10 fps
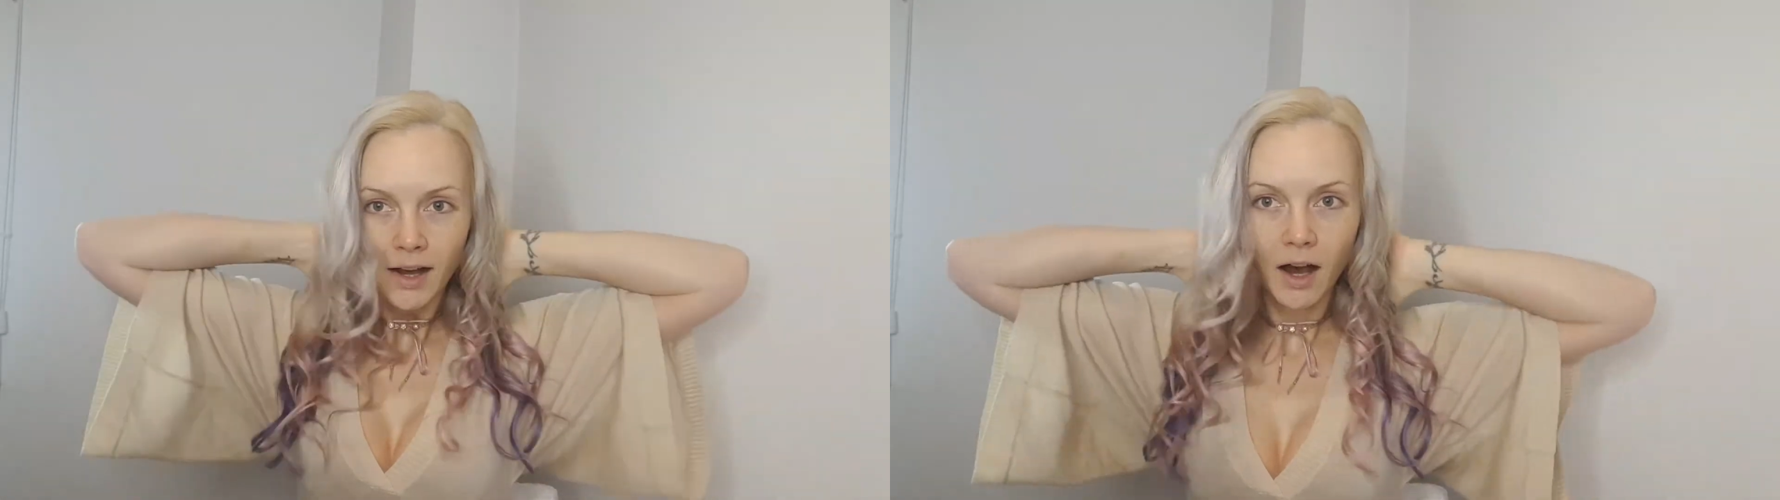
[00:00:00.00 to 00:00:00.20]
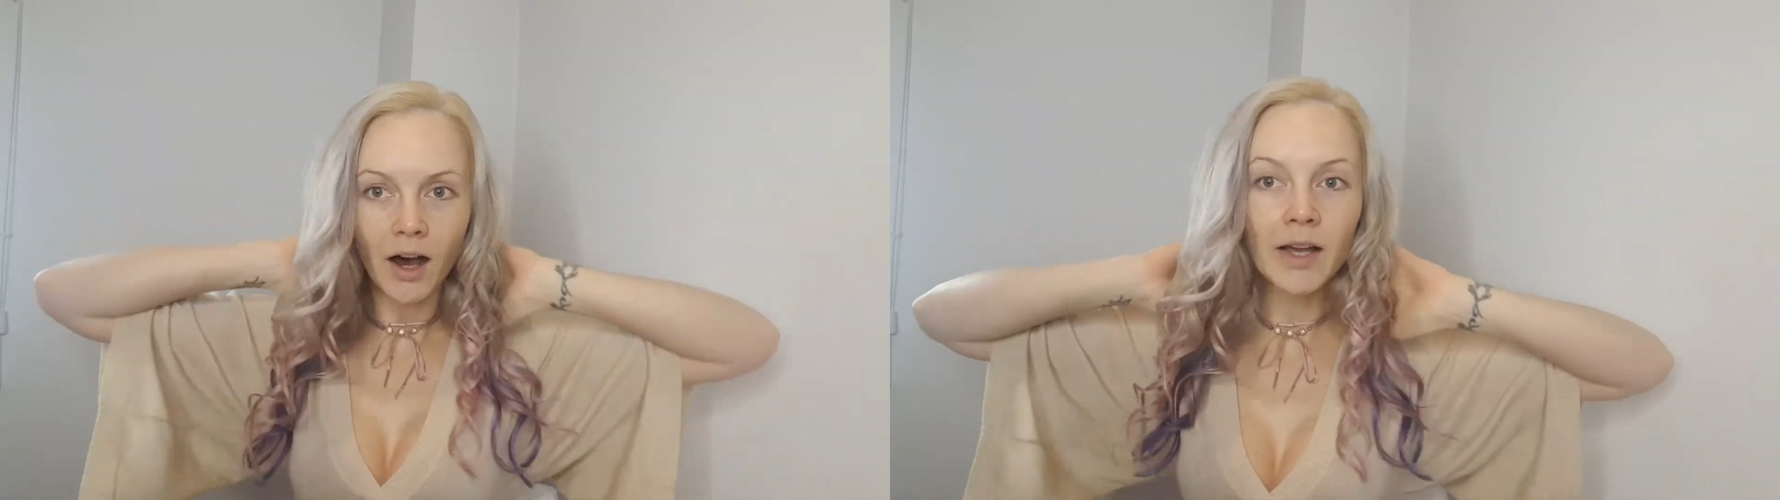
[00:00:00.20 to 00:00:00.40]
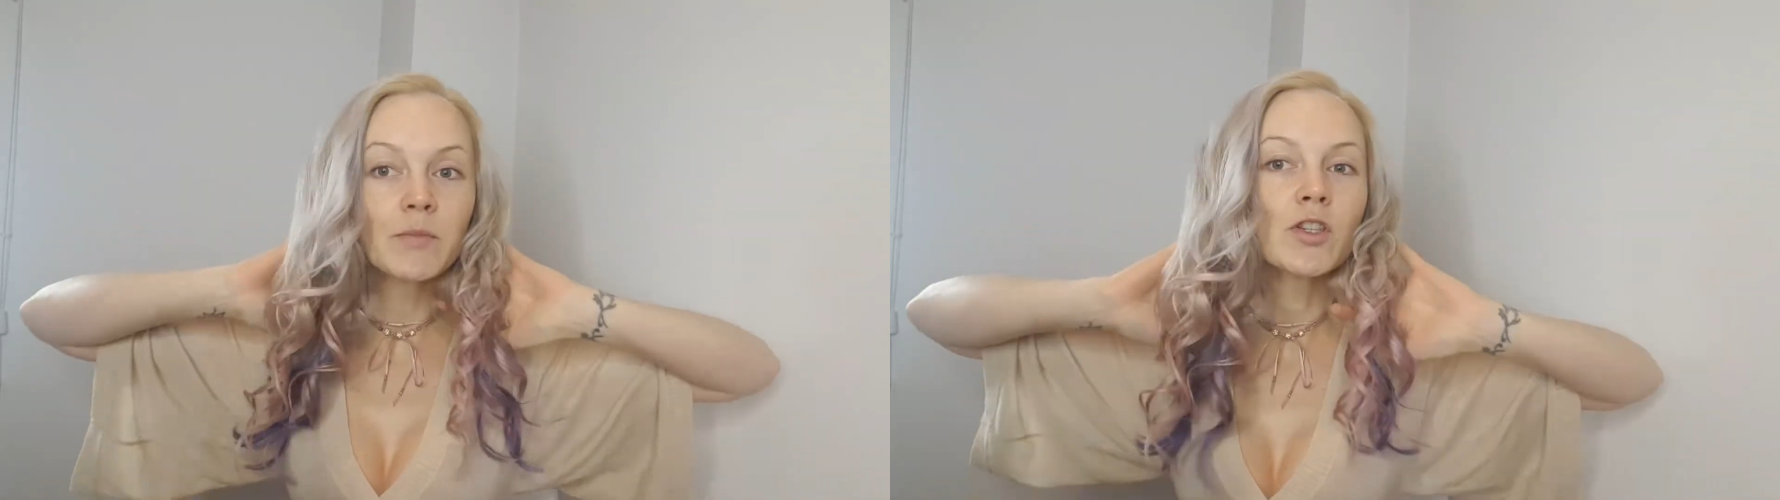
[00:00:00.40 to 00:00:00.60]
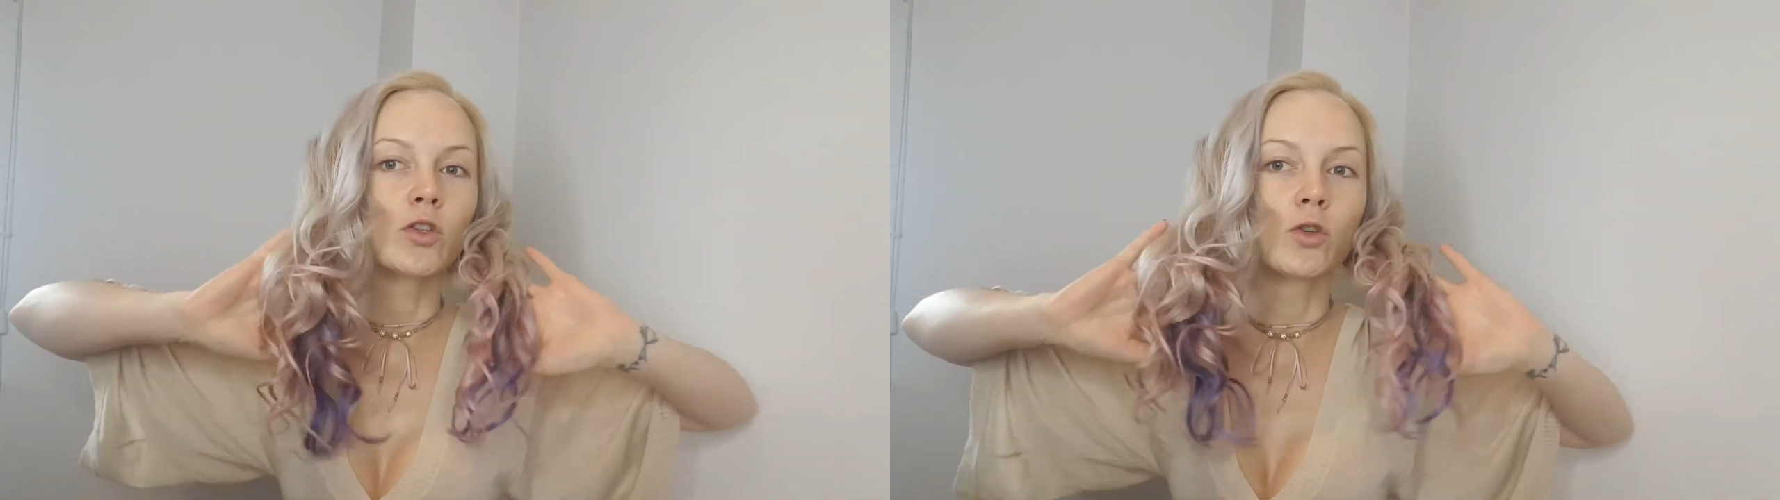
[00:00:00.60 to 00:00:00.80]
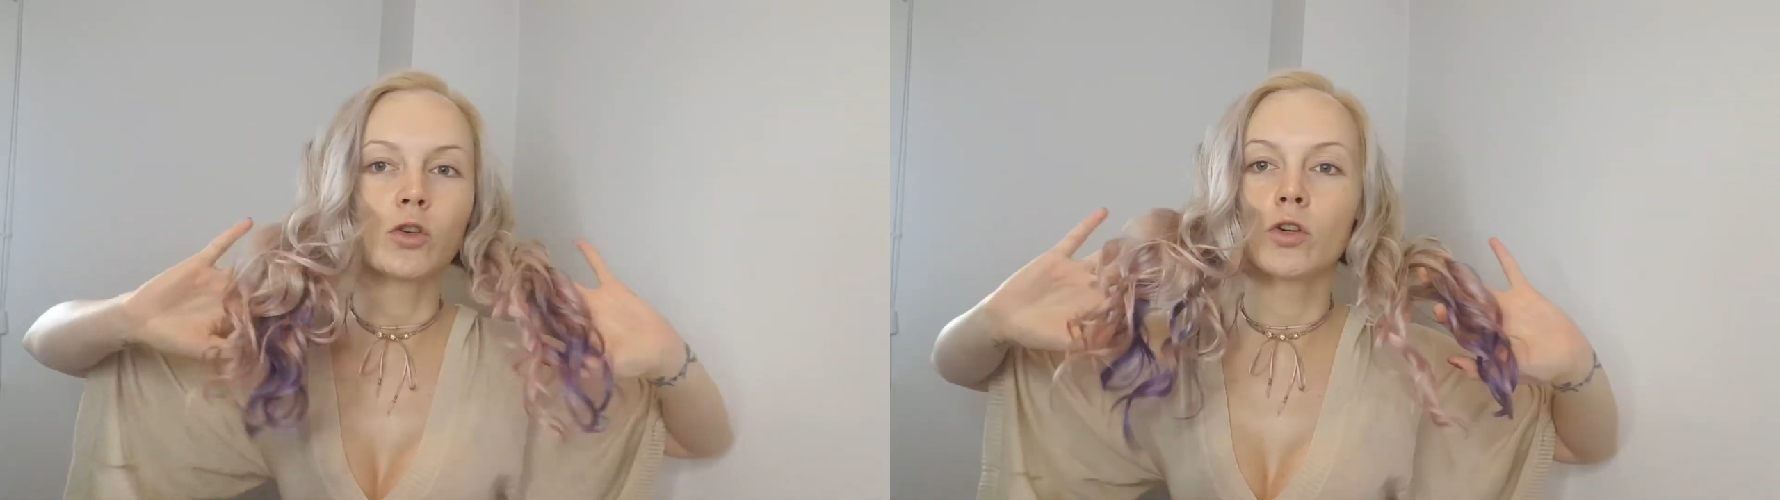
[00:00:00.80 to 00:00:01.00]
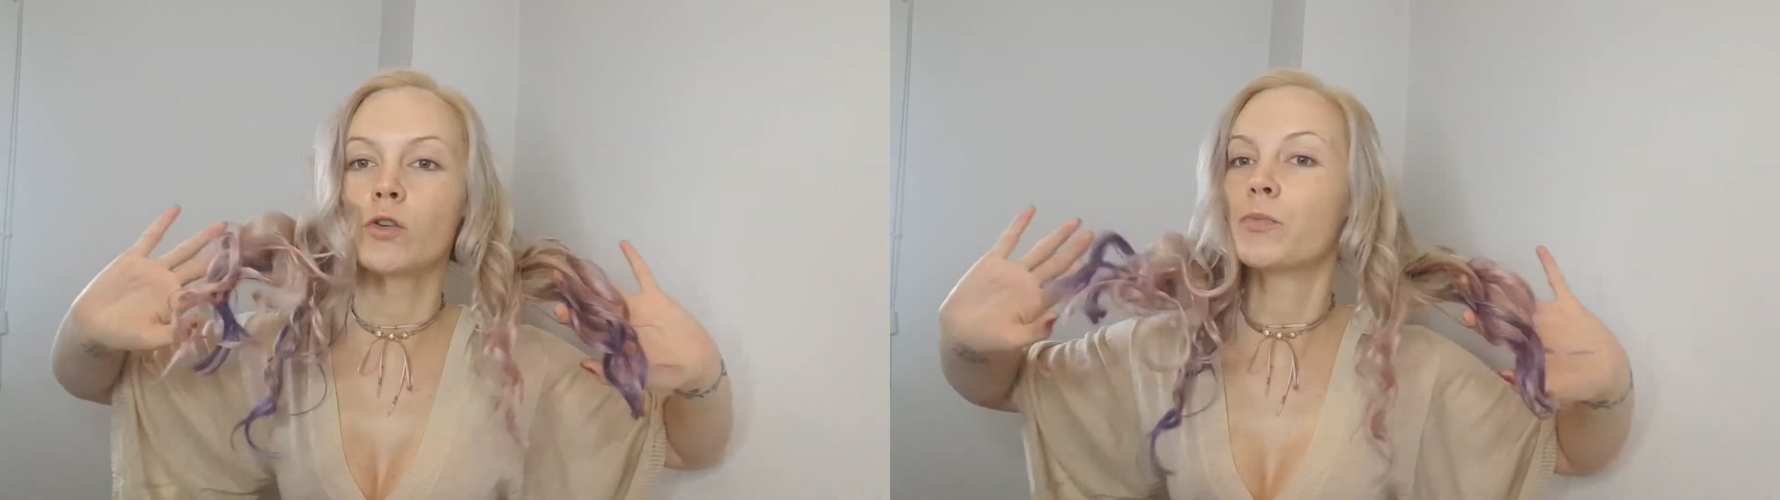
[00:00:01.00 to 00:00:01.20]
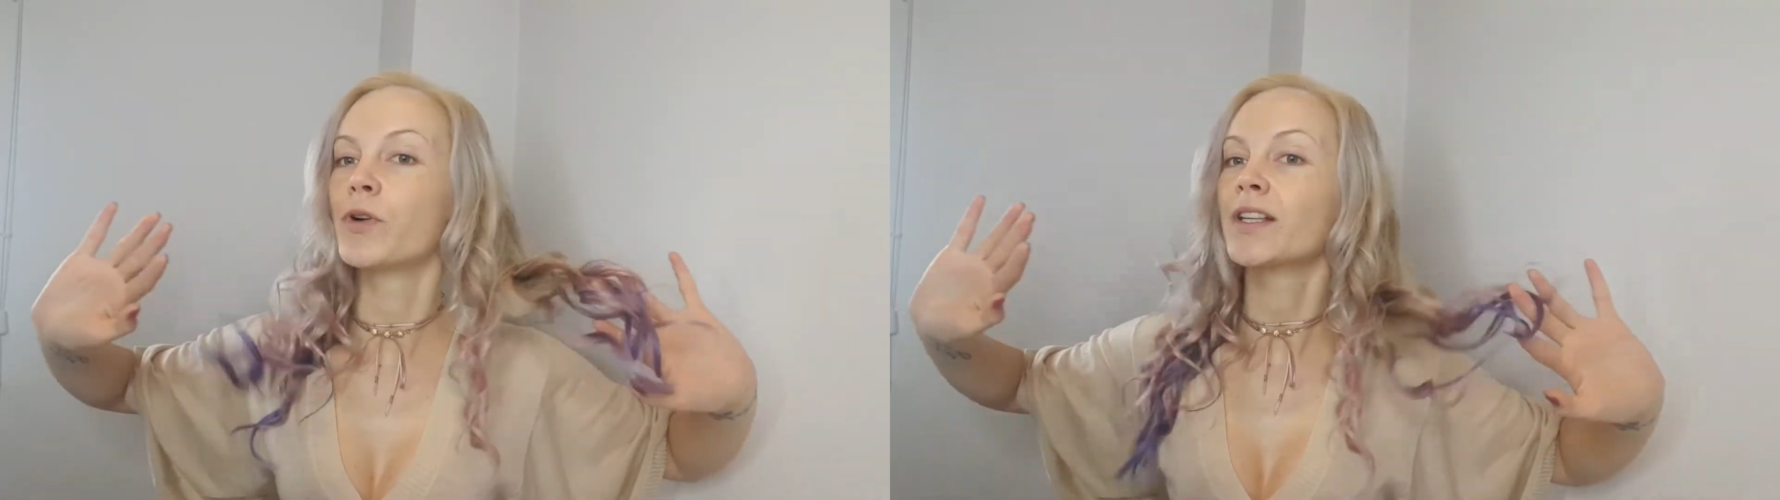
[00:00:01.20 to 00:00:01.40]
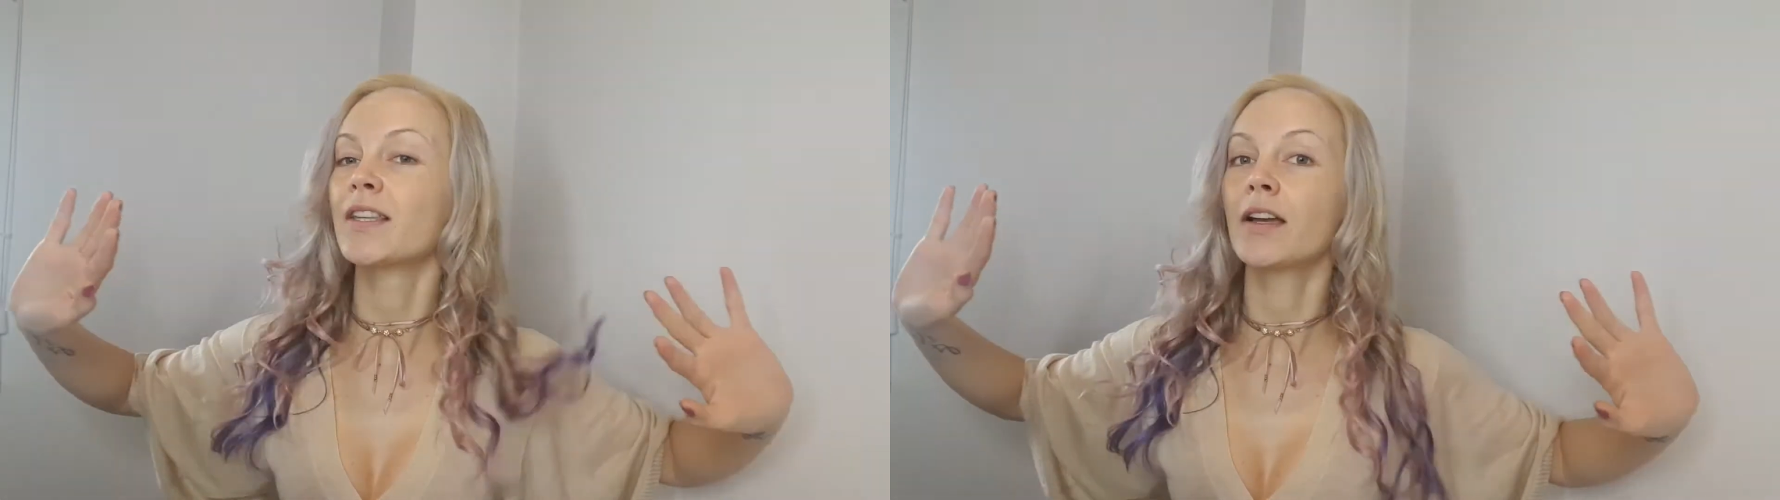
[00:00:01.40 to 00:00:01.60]
I'm super
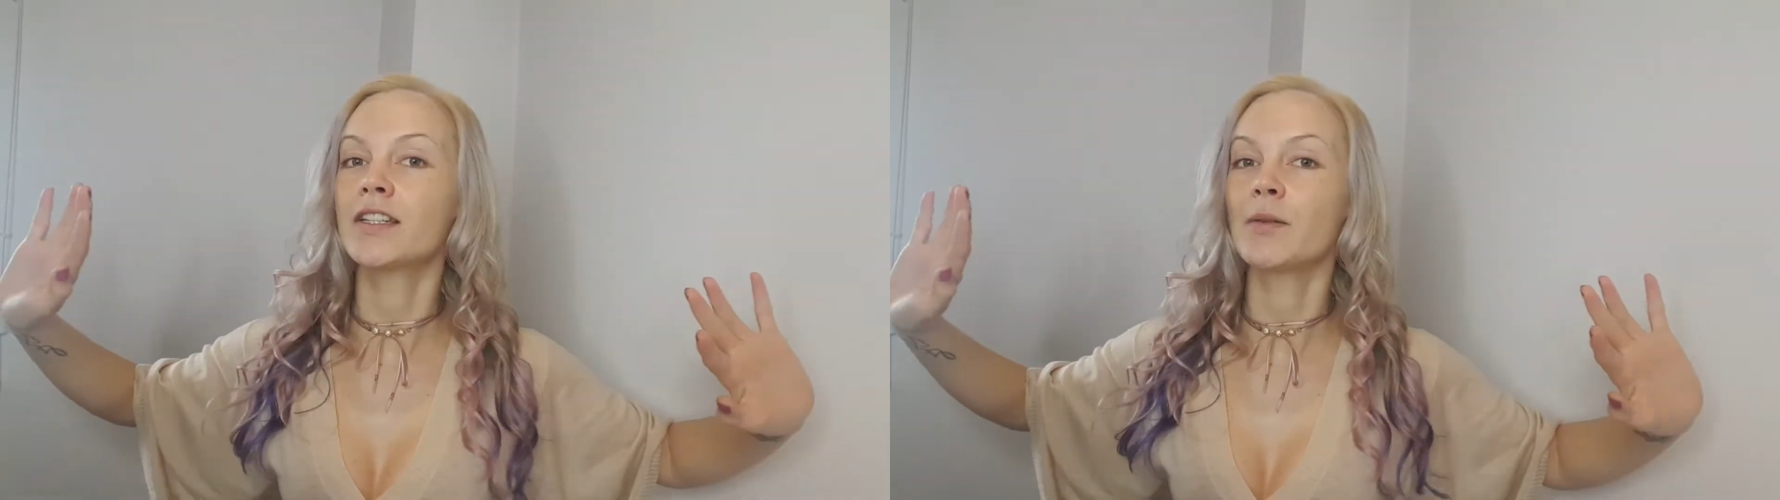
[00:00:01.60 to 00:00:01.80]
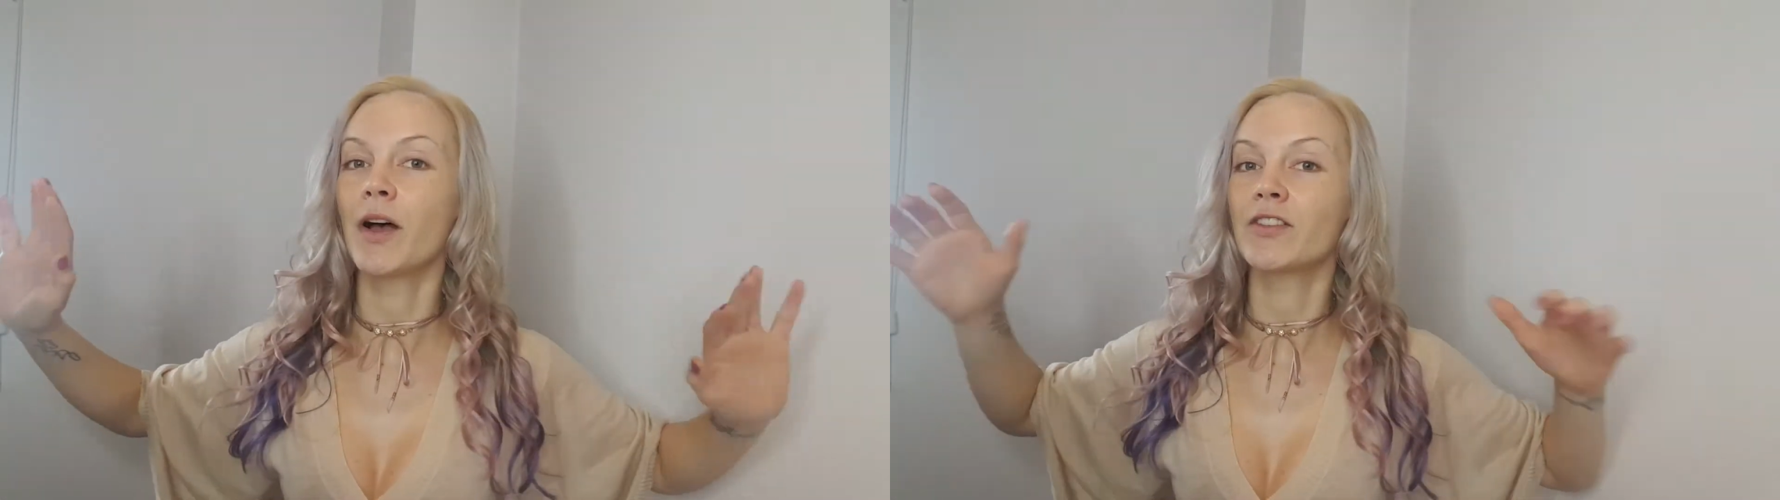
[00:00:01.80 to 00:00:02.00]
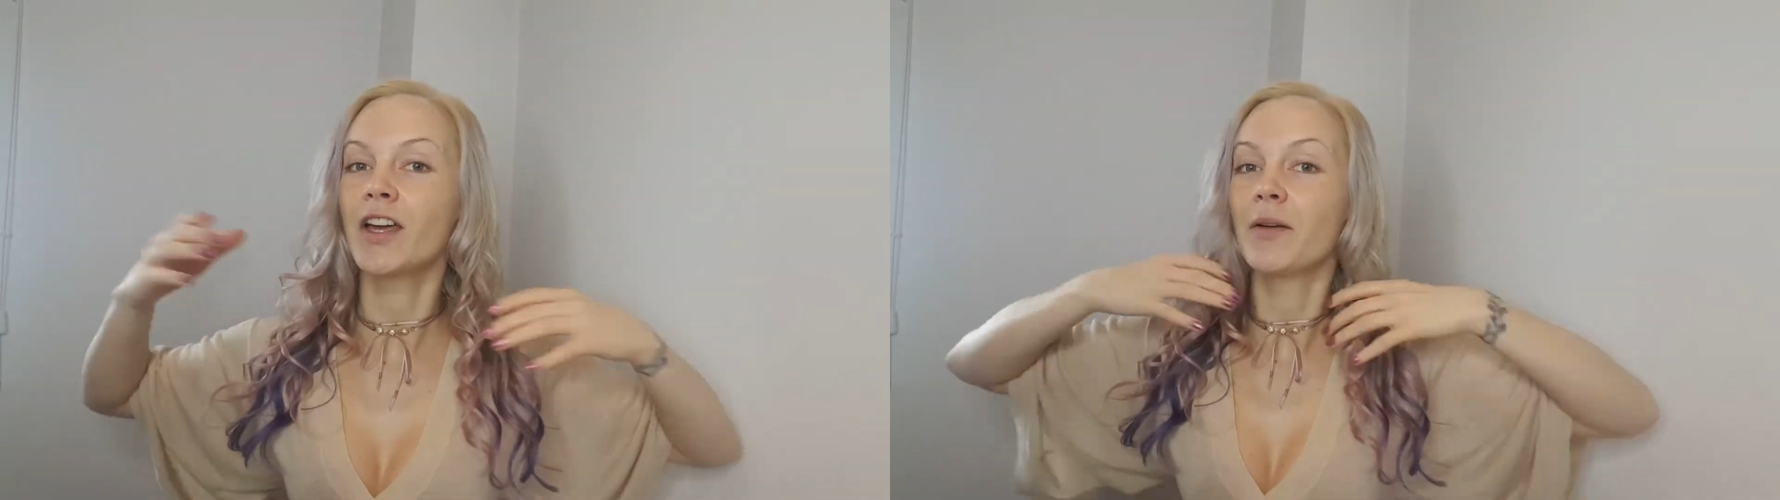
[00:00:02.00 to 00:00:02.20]
excited about it.